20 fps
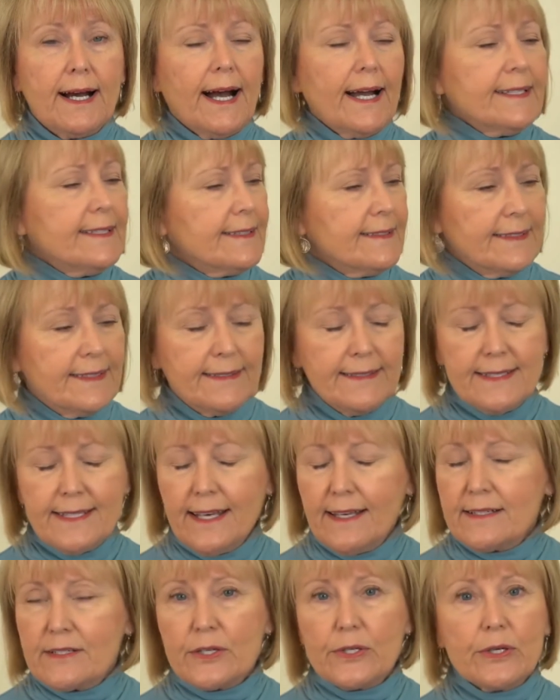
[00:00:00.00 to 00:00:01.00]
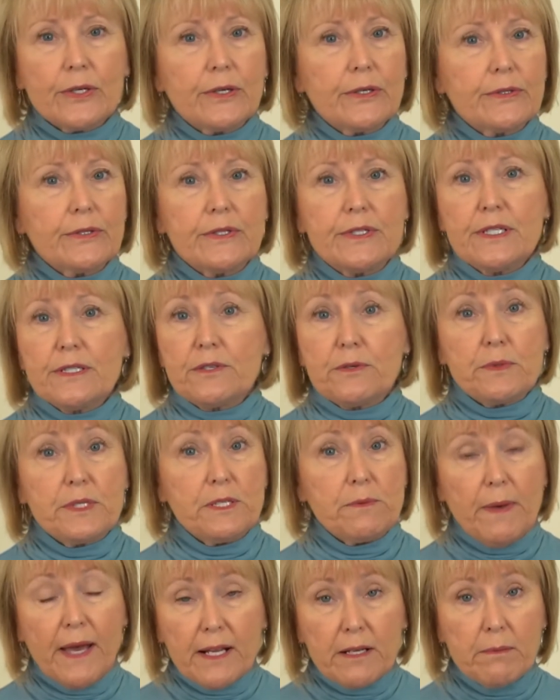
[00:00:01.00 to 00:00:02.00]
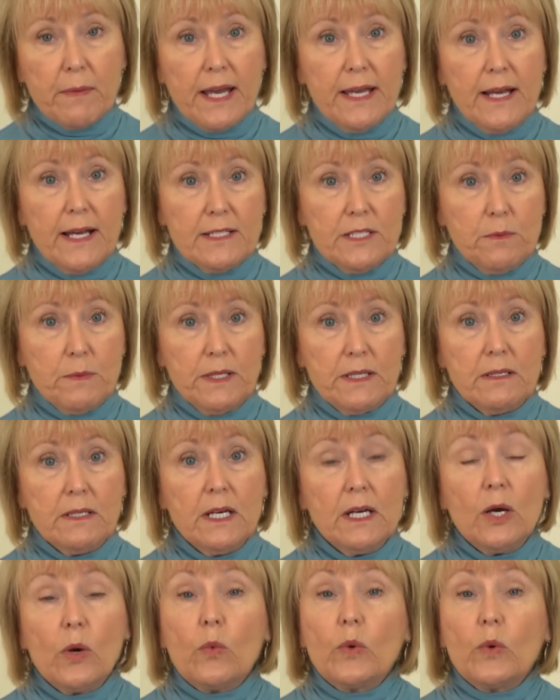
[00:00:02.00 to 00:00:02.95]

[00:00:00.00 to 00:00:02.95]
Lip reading: I didn't intend to hurt or disrespect my husband